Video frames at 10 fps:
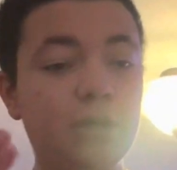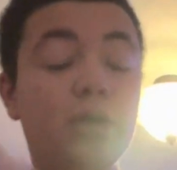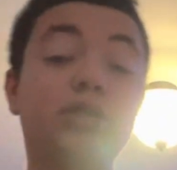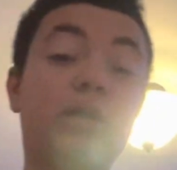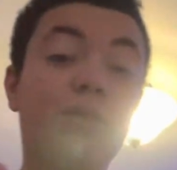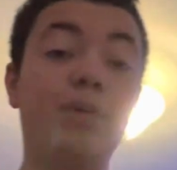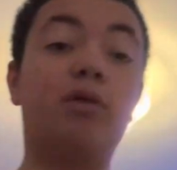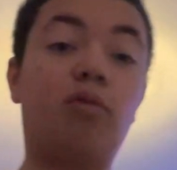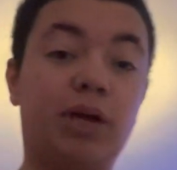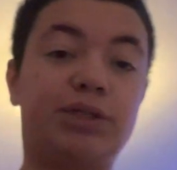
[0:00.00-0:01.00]
So, now the
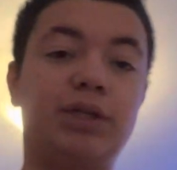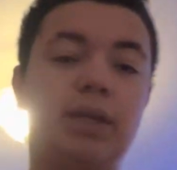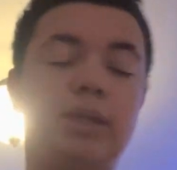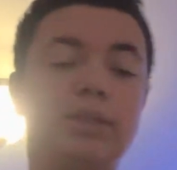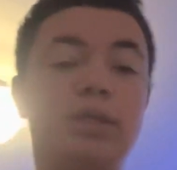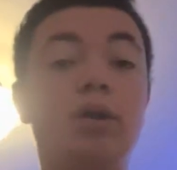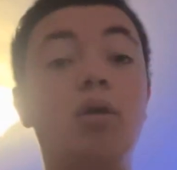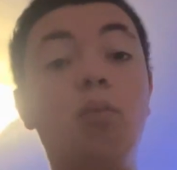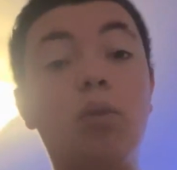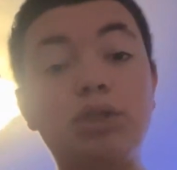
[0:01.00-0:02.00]
real question is,
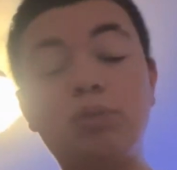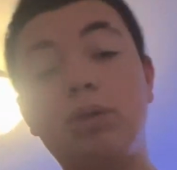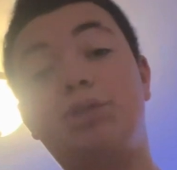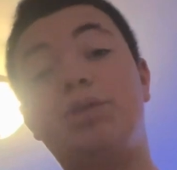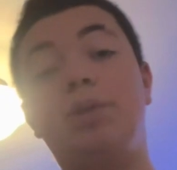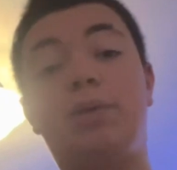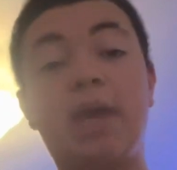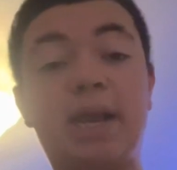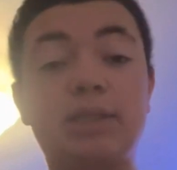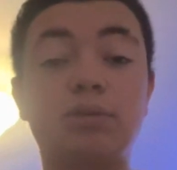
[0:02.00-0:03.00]
which one should you
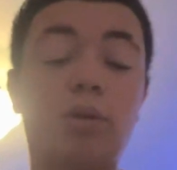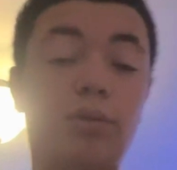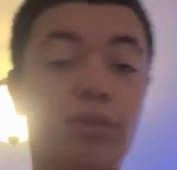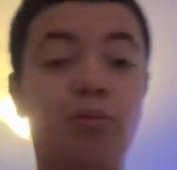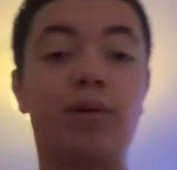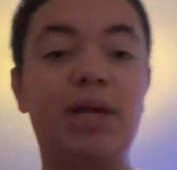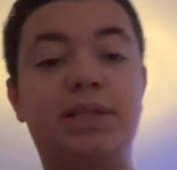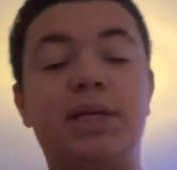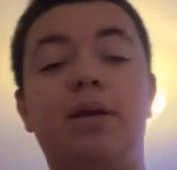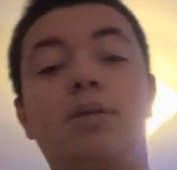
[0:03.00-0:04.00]
get, as there are 3
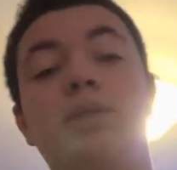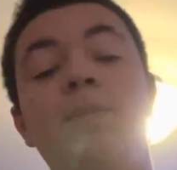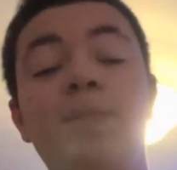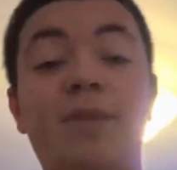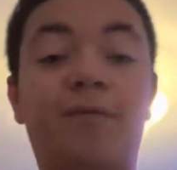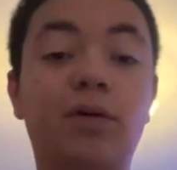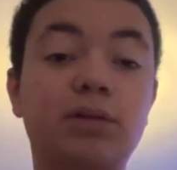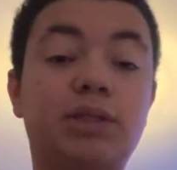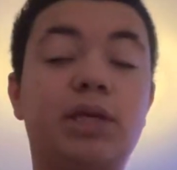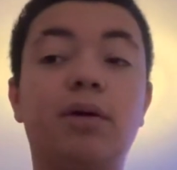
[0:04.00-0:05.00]
tiers. The
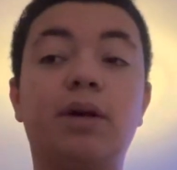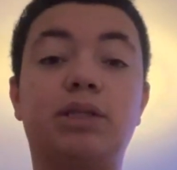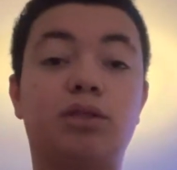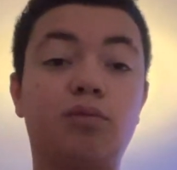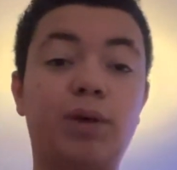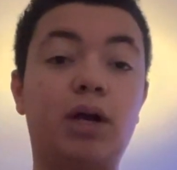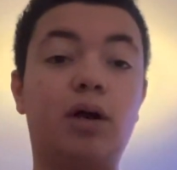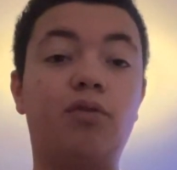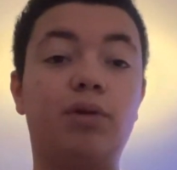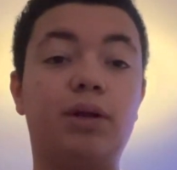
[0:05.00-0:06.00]
first tier is
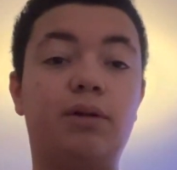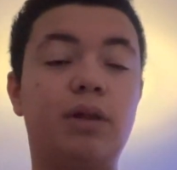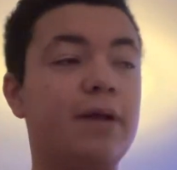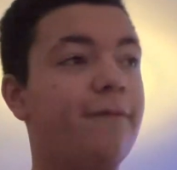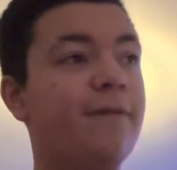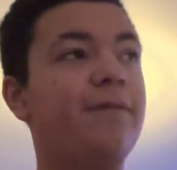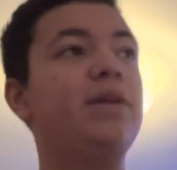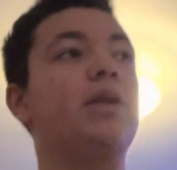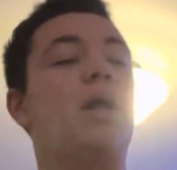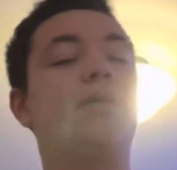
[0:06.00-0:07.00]

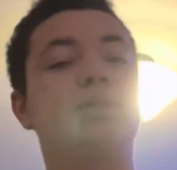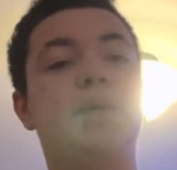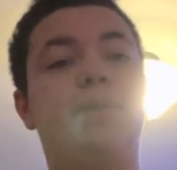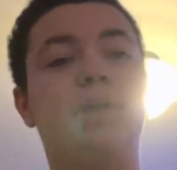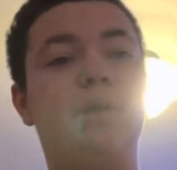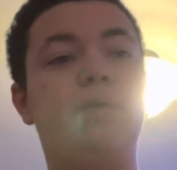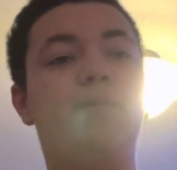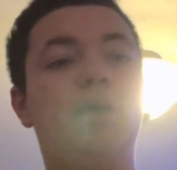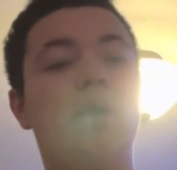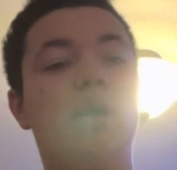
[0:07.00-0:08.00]
$350, I believe.